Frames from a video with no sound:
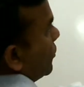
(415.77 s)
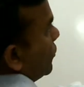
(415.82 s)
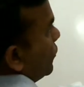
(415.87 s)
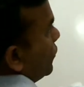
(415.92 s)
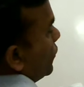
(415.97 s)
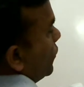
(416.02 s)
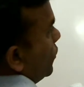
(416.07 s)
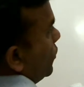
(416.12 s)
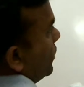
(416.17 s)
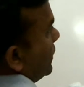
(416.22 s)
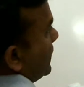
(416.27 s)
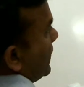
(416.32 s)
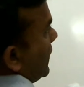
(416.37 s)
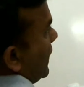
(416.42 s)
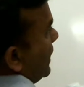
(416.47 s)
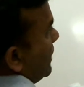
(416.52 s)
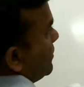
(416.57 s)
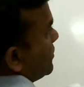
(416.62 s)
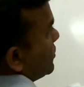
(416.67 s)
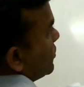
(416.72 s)
4
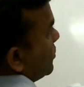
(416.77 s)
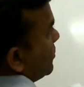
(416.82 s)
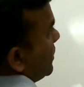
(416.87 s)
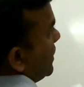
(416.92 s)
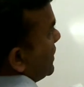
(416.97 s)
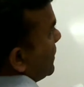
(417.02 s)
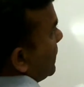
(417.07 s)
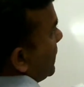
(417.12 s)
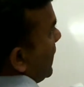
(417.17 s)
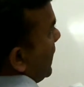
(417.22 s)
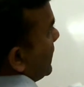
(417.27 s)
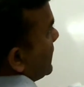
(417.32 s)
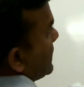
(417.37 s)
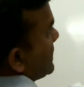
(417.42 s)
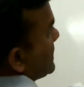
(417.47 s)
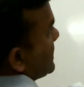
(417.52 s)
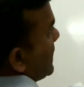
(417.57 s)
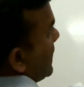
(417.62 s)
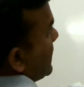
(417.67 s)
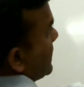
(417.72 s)
times you multiply
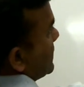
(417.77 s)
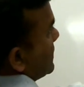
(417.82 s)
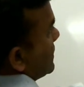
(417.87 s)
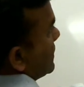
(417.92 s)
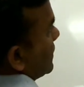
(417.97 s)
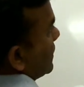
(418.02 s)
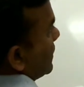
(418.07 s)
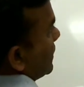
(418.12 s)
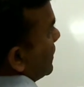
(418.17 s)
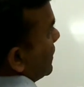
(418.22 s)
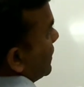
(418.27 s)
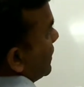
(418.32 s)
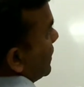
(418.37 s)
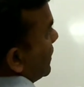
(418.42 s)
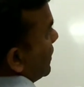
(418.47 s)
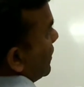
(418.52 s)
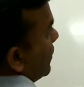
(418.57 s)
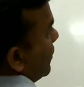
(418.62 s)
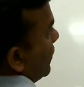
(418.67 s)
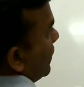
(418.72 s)
inside.
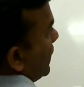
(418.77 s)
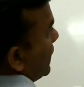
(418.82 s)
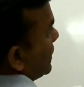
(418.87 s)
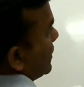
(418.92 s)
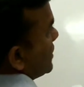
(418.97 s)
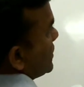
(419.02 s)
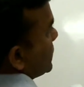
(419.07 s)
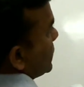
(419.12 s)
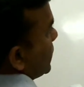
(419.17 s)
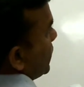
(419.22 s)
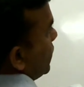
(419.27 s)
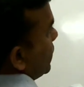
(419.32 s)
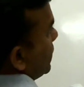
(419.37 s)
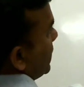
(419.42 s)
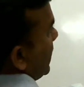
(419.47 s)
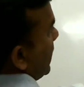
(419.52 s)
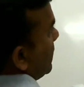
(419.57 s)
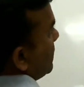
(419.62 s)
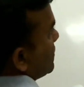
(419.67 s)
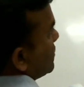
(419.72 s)
Okay, this 4
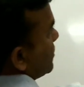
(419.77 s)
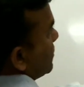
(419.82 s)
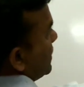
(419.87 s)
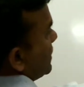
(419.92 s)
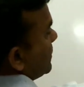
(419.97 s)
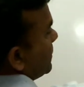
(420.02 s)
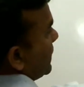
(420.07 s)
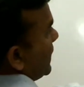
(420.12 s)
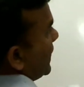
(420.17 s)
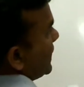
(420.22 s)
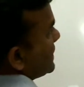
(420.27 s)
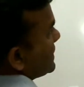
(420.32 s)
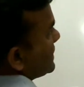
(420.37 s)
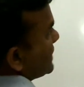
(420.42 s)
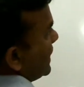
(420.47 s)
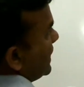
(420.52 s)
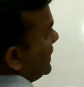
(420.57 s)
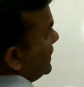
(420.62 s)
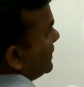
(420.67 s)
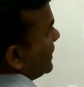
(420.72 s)
times you multiply
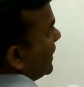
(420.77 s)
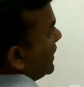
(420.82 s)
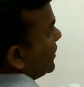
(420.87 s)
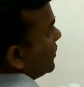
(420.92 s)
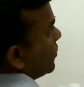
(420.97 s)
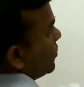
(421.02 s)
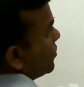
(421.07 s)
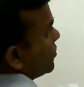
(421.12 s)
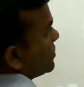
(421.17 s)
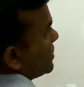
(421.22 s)
inside, then 2